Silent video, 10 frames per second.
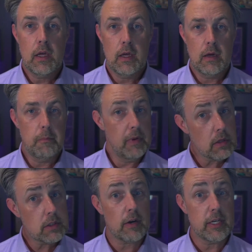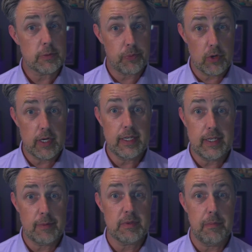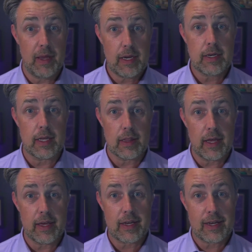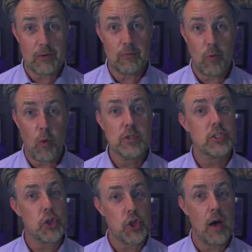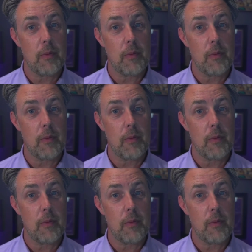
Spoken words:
Military is pretty damn demanding. Like, what was the thought